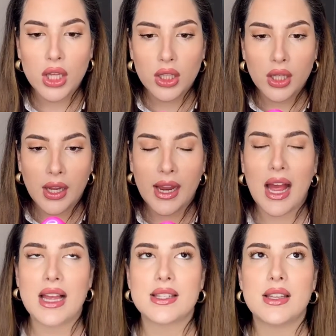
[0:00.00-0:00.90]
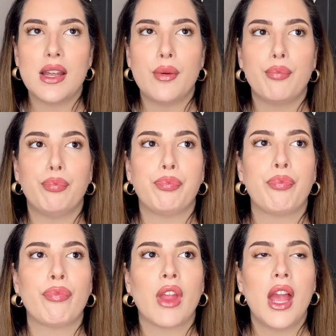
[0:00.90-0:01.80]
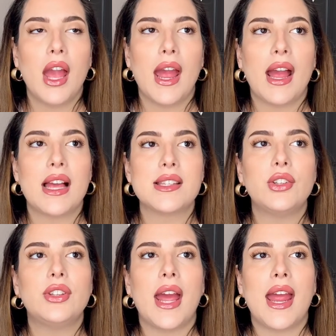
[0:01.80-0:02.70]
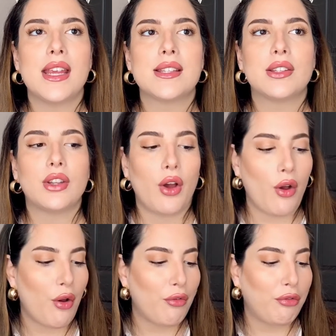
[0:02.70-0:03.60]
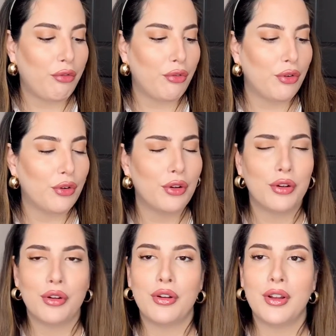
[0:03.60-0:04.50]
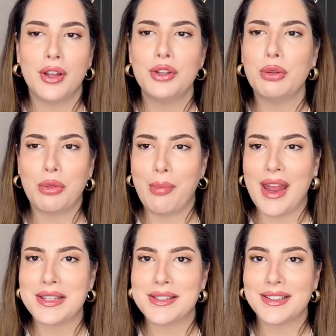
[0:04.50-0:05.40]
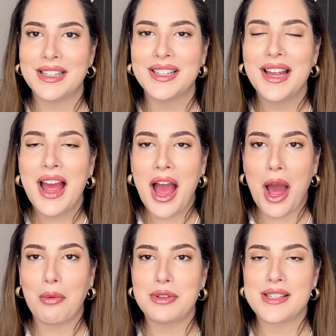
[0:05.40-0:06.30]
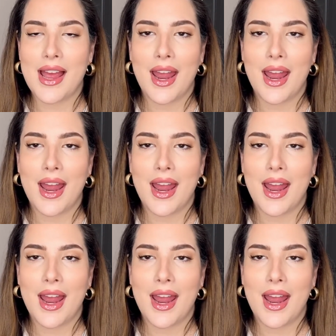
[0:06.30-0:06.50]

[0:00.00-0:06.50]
It has a taste of toothpaste, I would say.